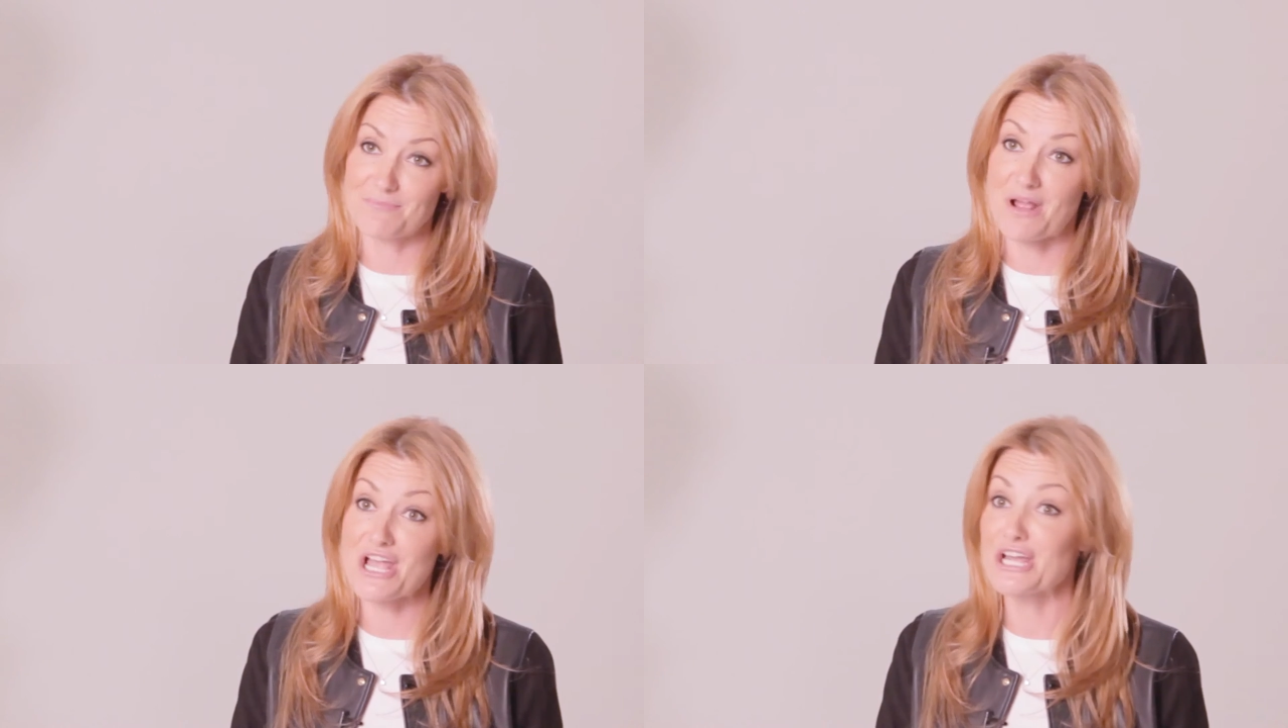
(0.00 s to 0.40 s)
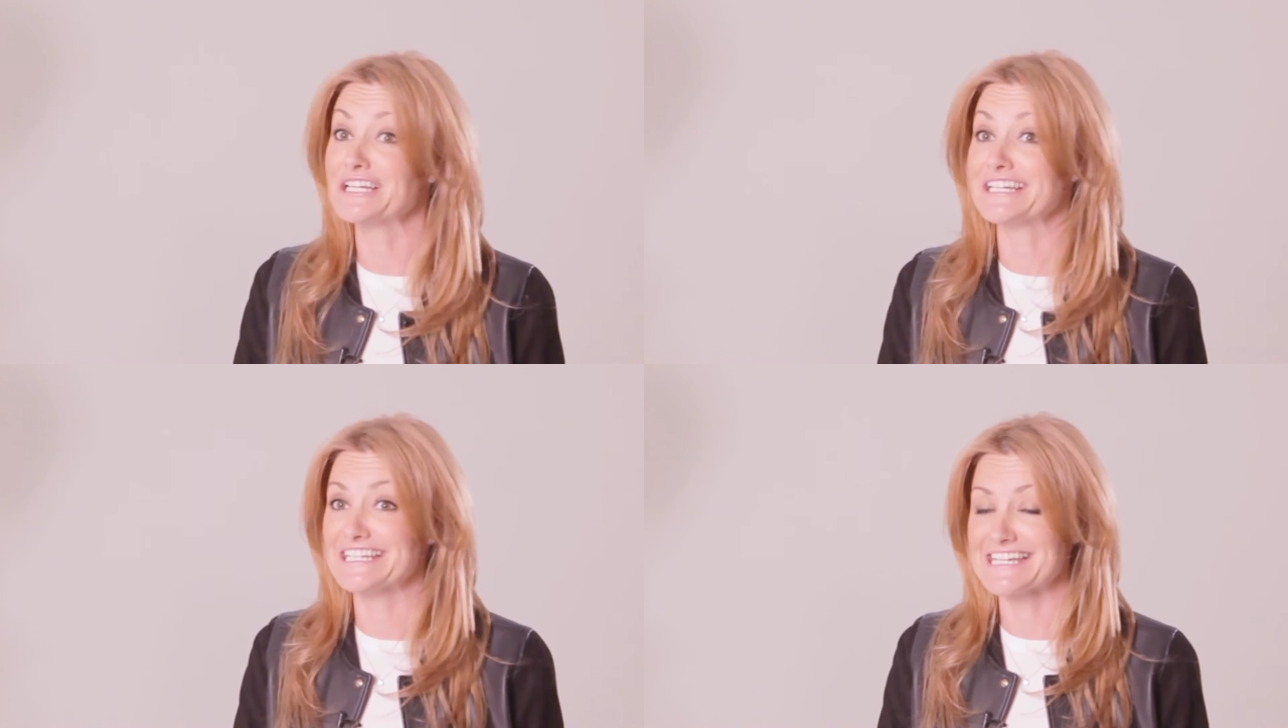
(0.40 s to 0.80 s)
In my
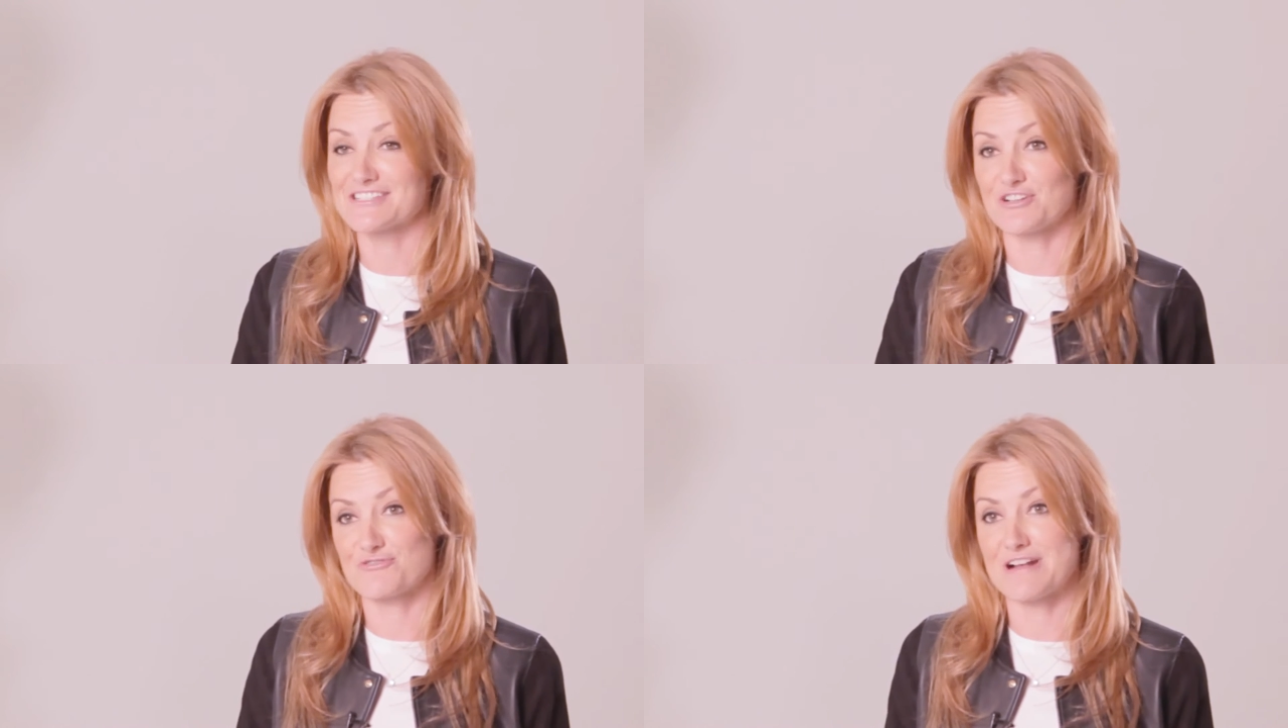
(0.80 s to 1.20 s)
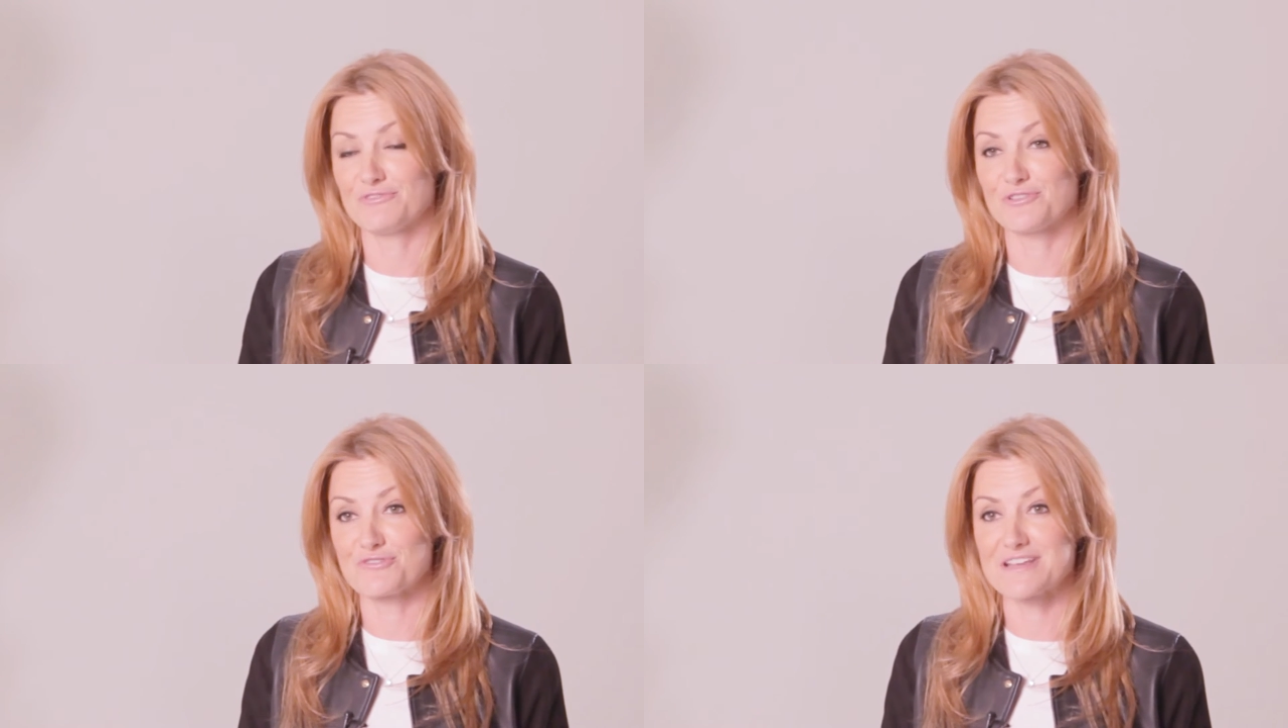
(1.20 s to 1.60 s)
earlier years, I
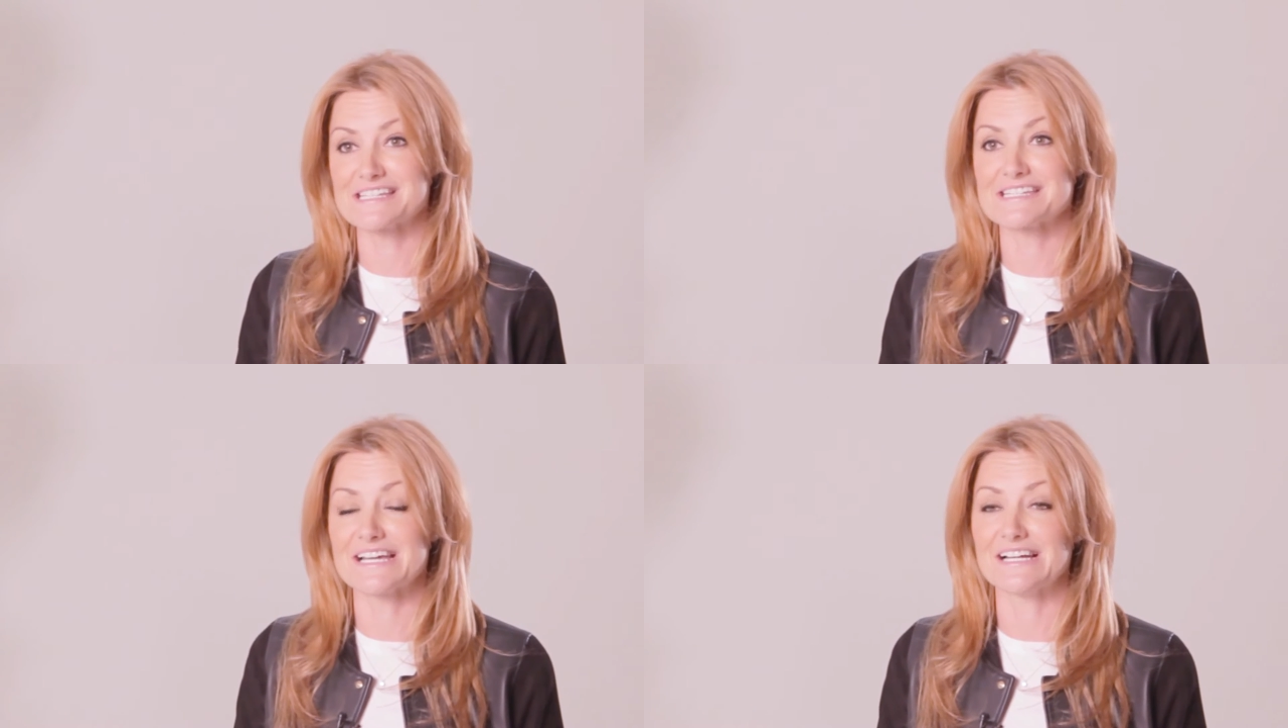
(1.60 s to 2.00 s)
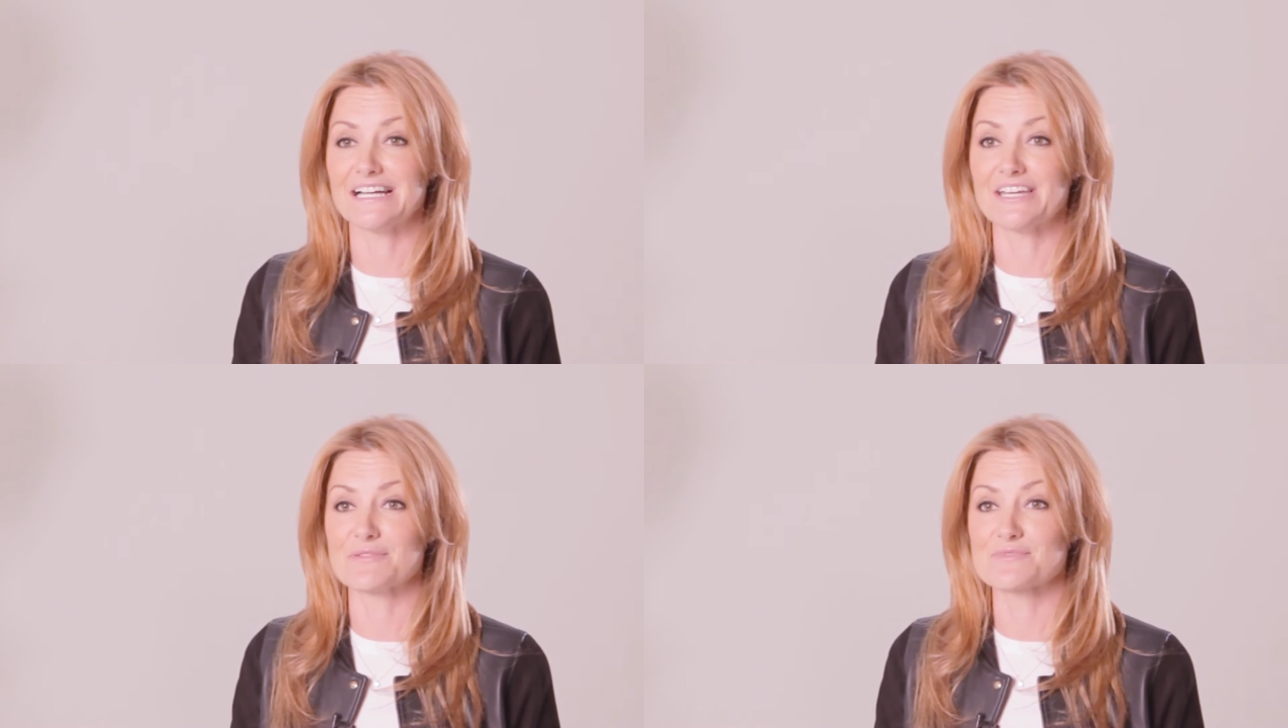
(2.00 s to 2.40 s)
travelled through India
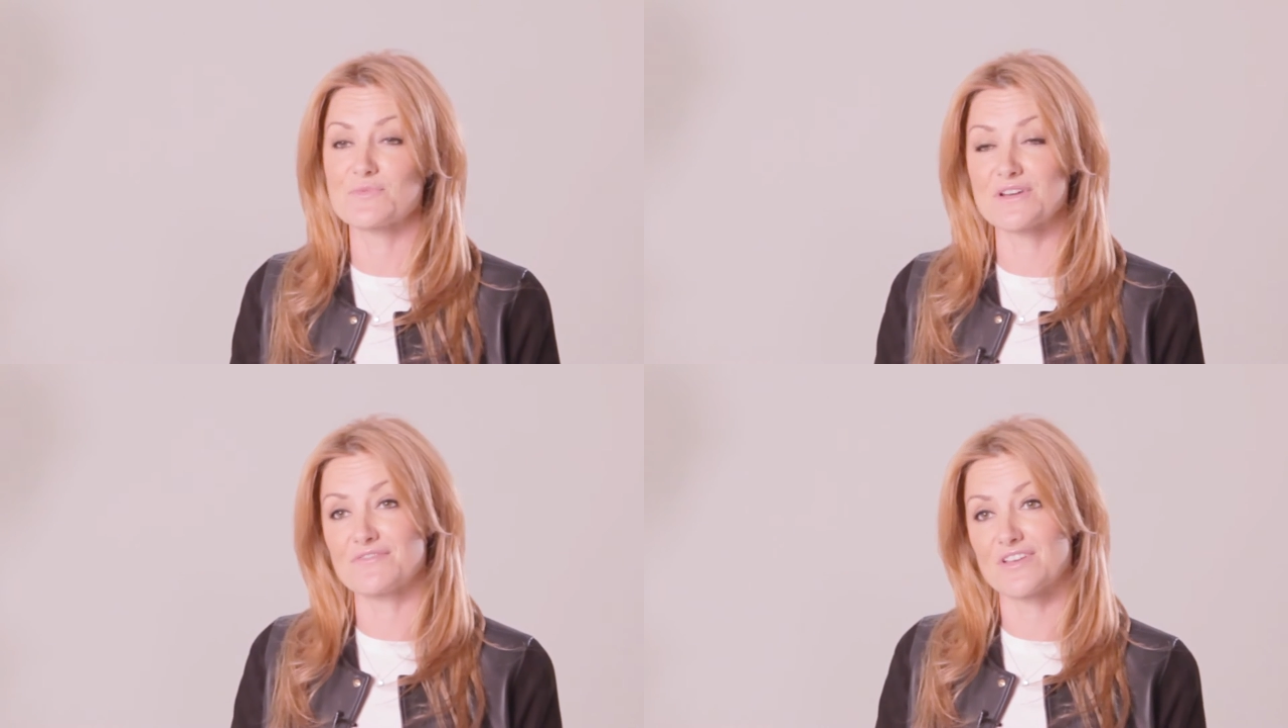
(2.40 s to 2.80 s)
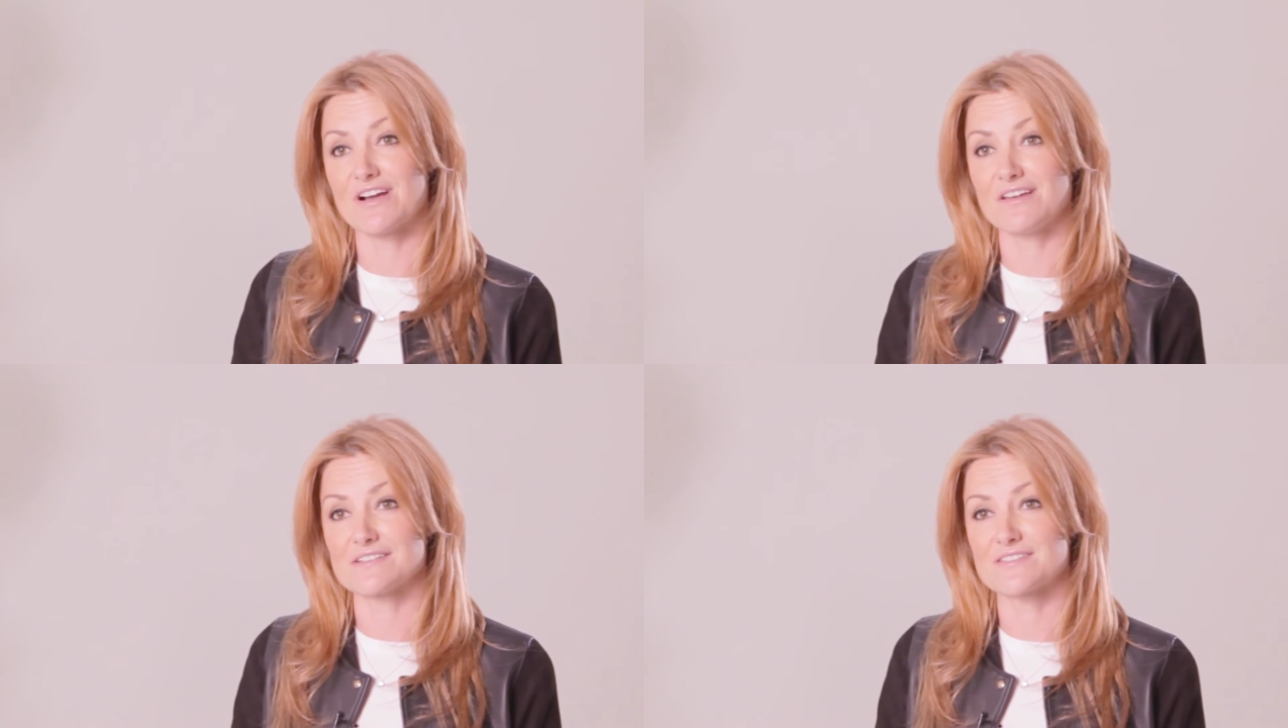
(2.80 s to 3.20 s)
and it was one of the
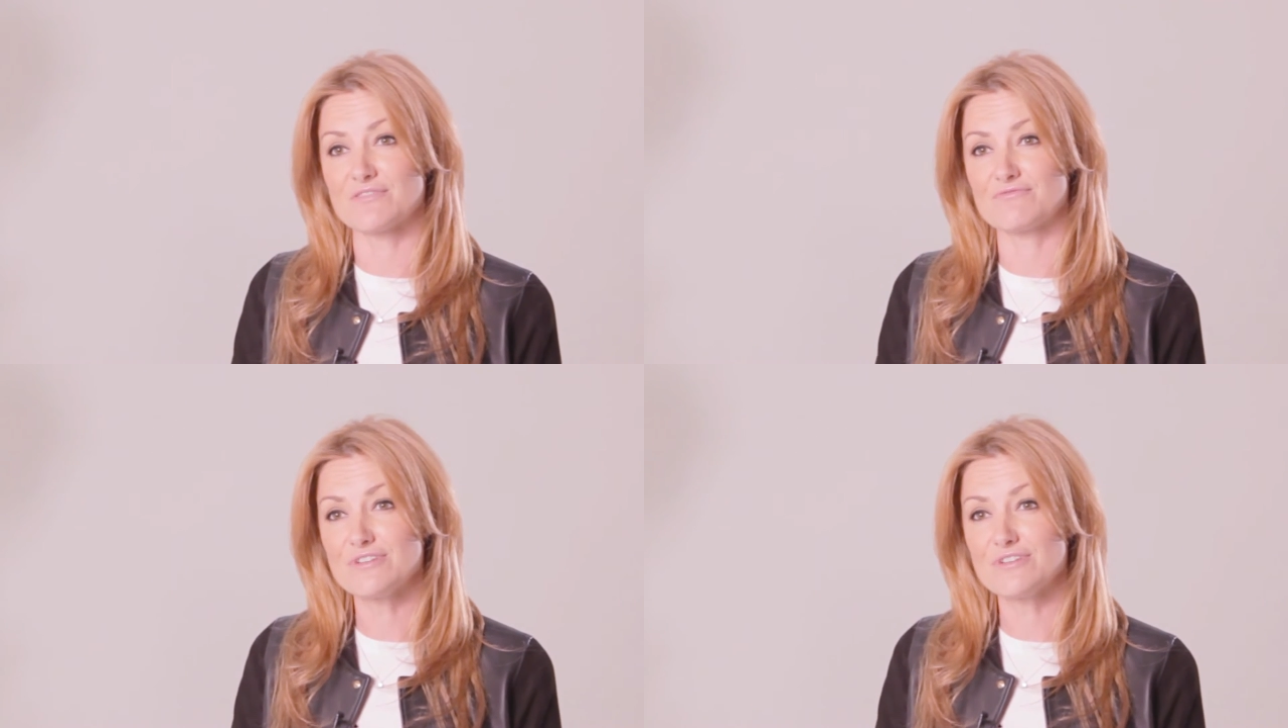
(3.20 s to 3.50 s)
colours that